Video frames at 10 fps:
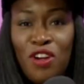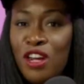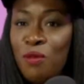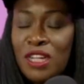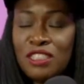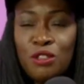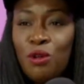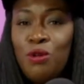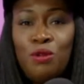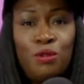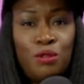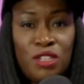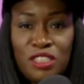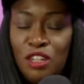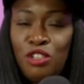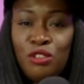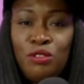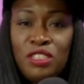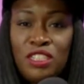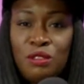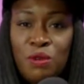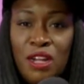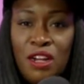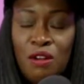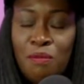Follow us on all the socials as well.